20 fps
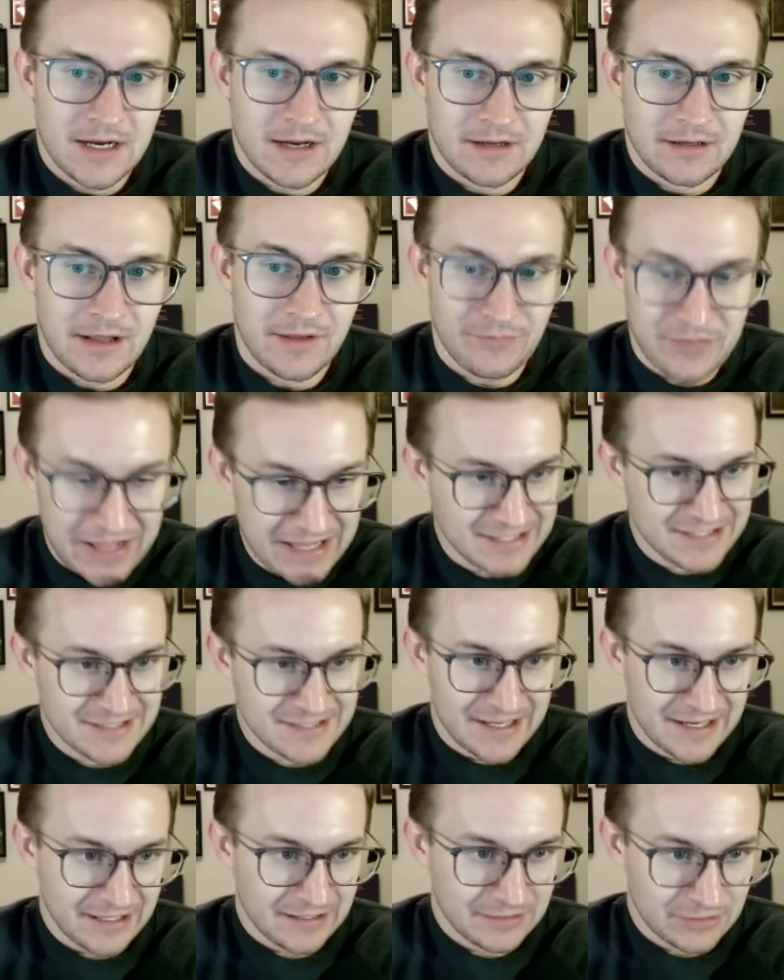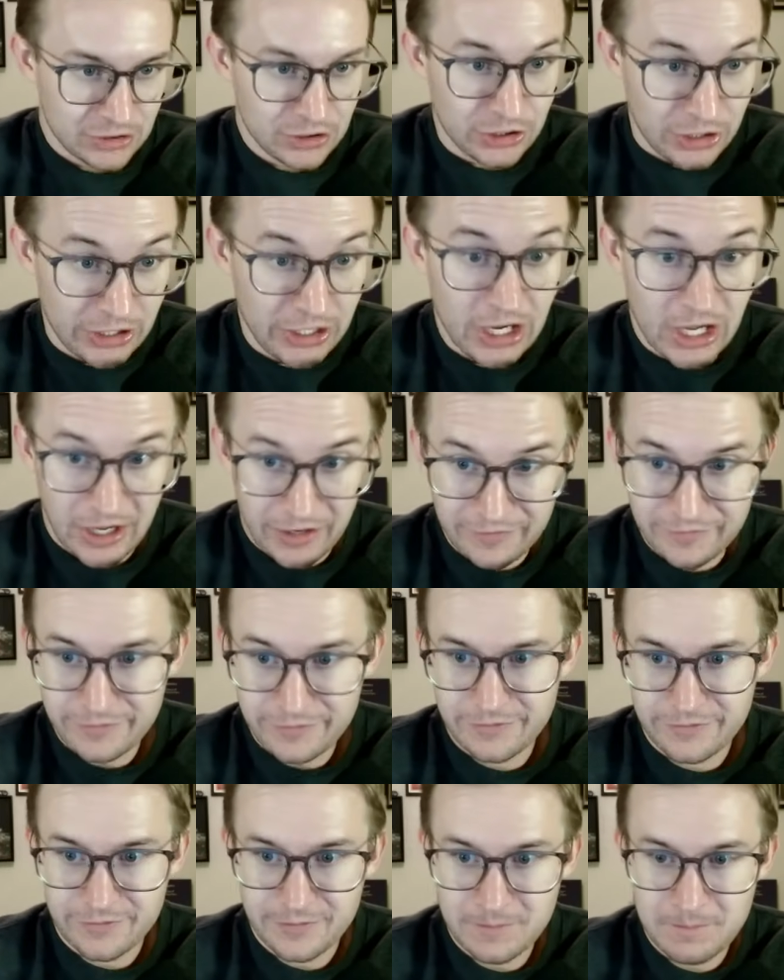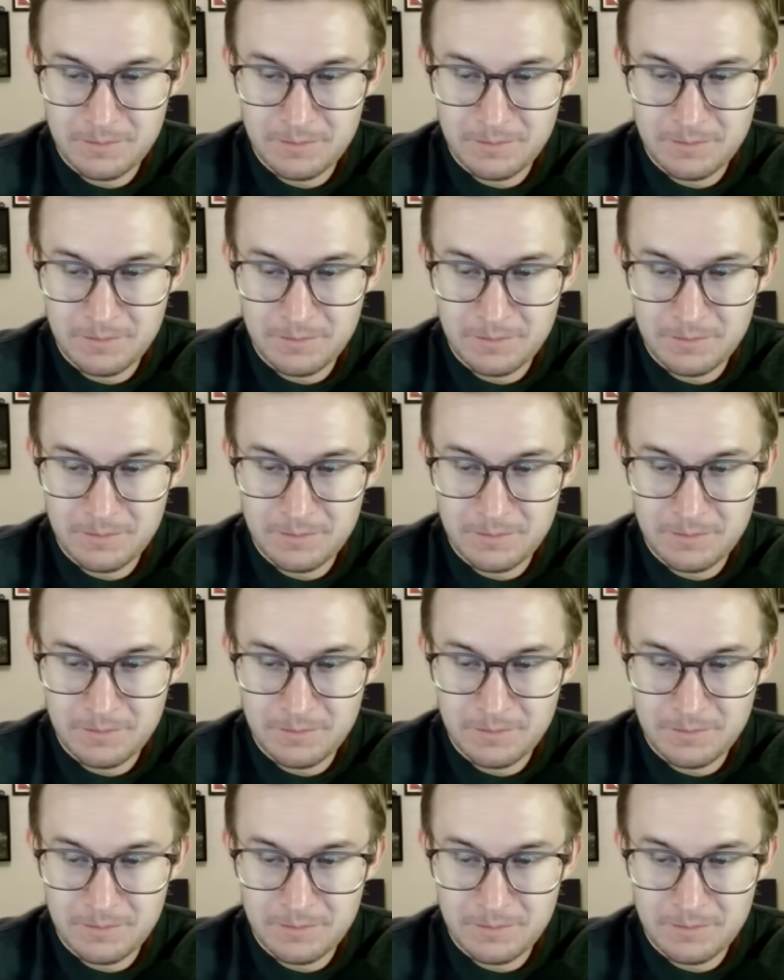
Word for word: if that's not good enough,